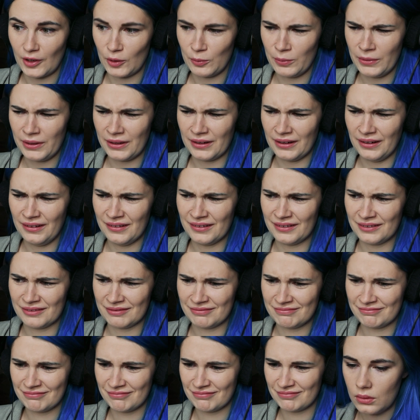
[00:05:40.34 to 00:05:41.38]
Oh my god.
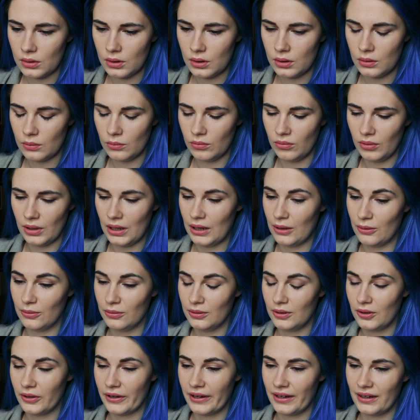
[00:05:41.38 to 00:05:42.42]
Wow,
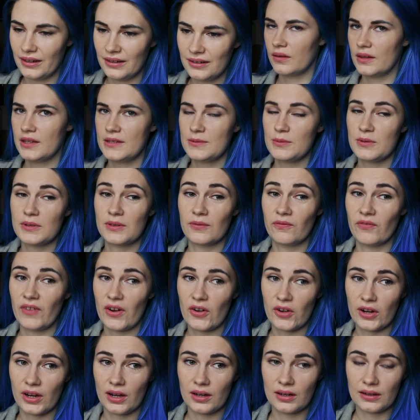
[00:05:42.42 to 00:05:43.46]
okay. This was
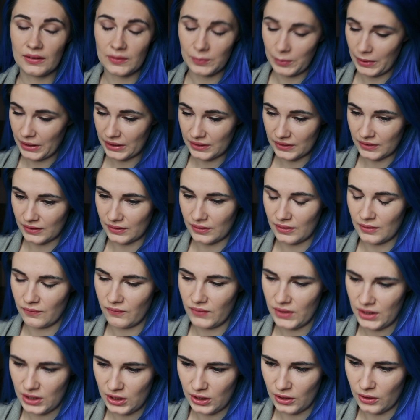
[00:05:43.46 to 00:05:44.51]
very unexpected. The
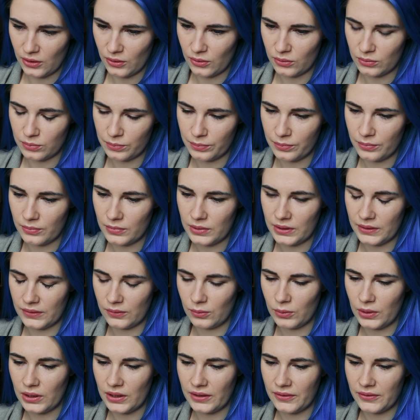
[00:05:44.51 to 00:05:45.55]
video as
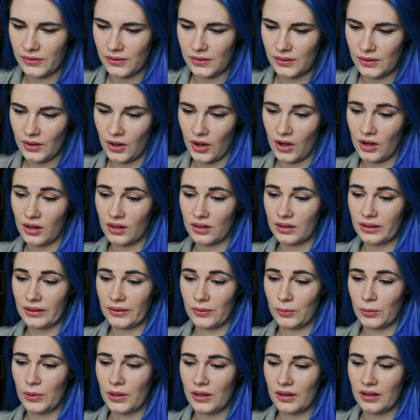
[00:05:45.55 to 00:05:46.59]
well as the song
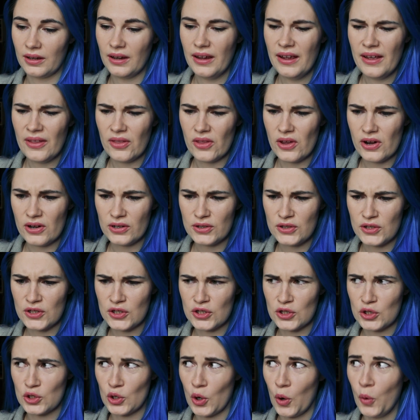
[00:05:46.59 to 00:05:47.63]
as well. They're
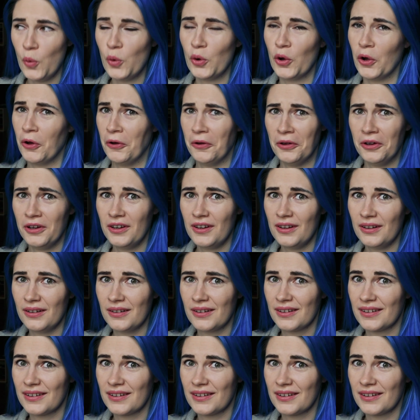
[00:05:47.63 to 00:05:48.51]
so good.